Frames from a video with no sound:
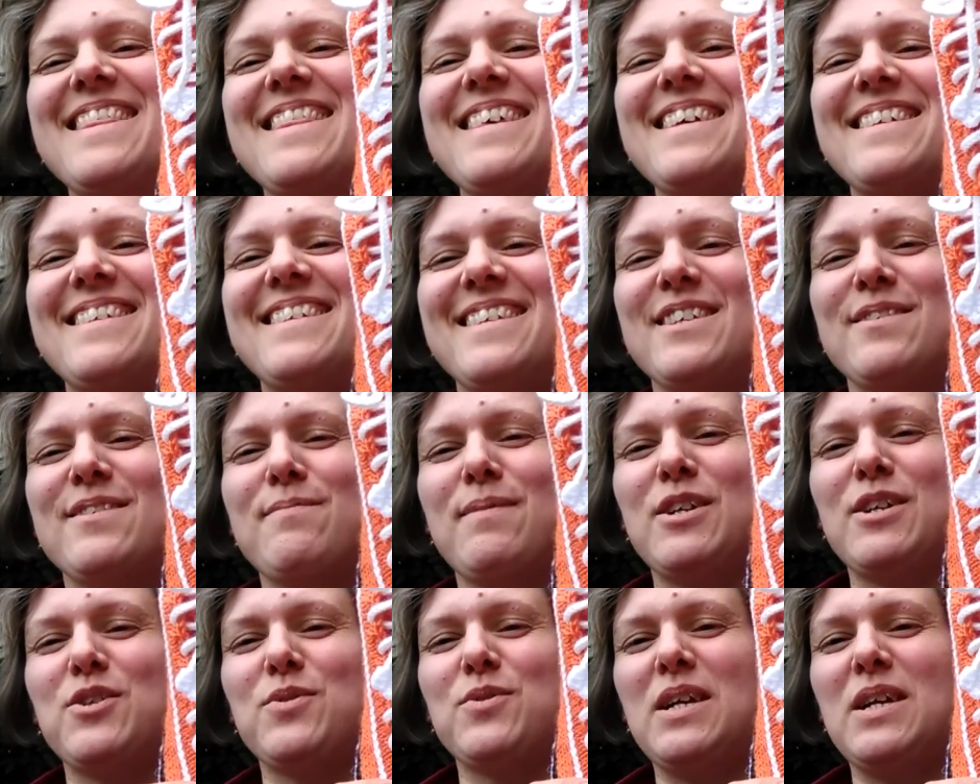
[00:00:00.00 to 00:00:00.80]
this is
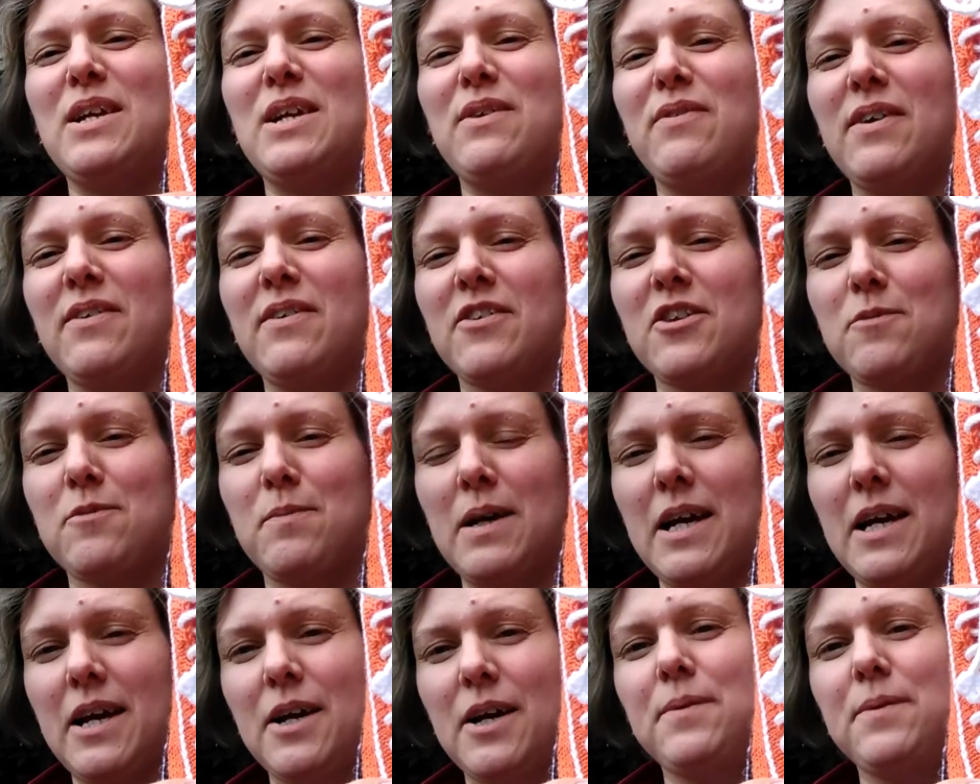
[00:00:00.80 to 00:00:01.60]
my 25th
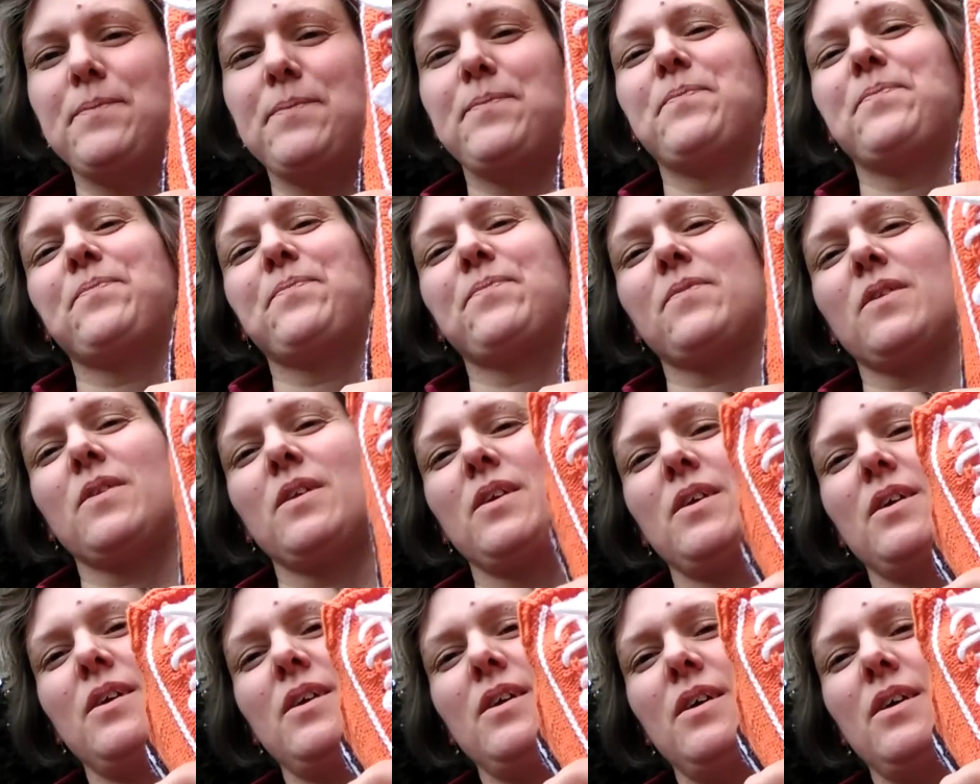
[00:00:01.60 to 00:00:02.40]
pair
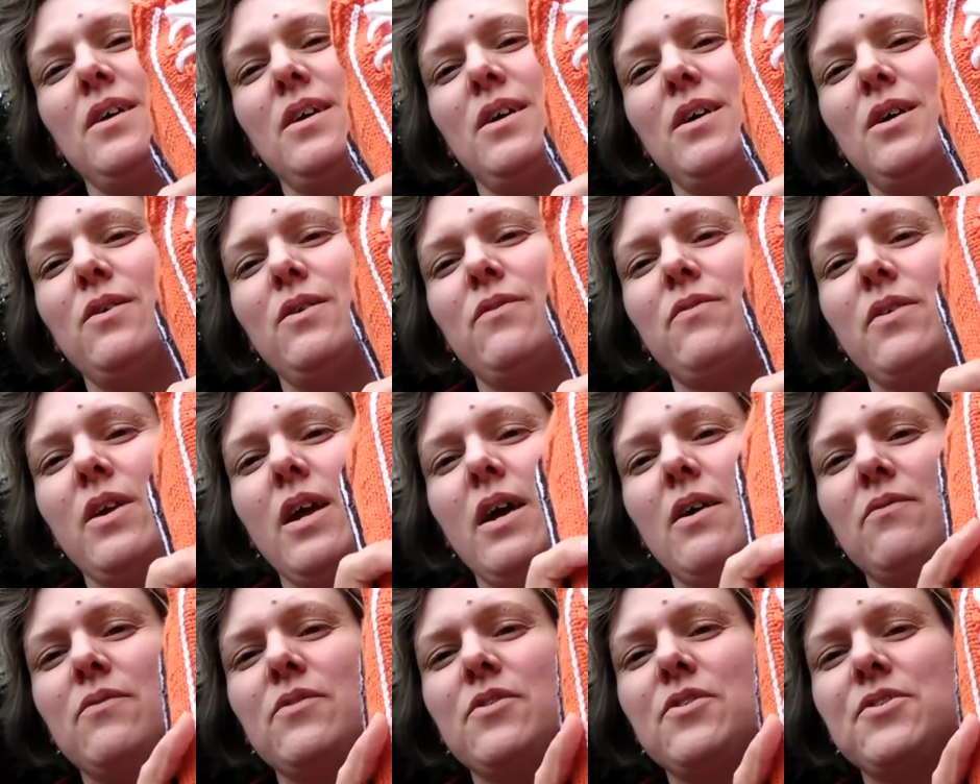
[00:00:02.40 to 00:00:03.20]
of
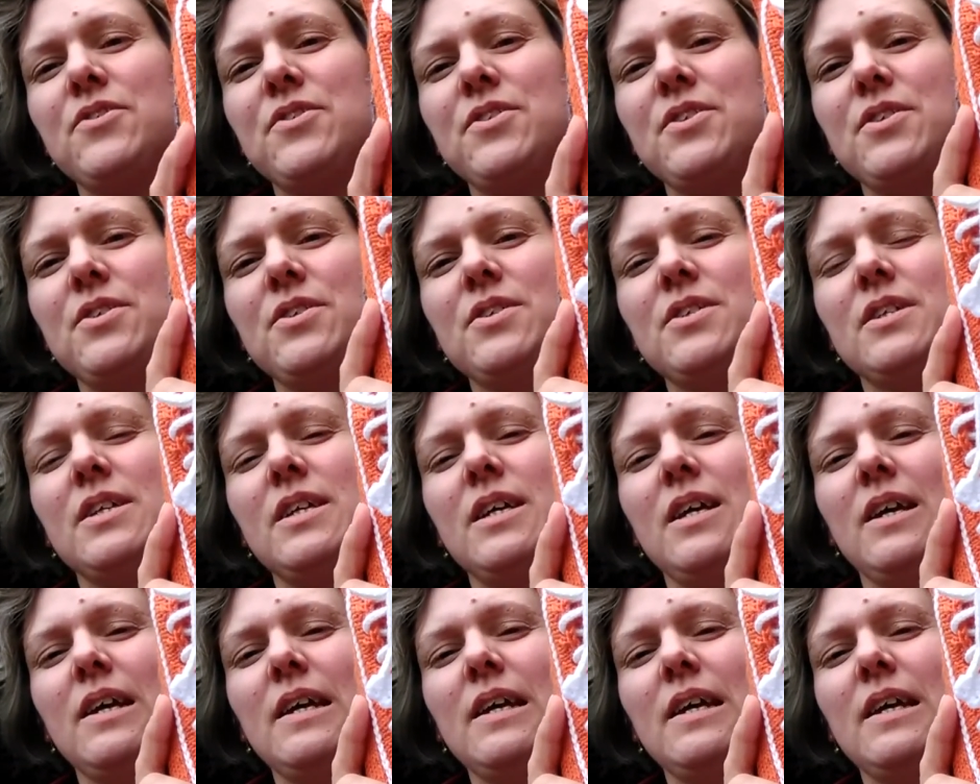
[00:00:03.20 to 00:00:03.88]
Reaverses.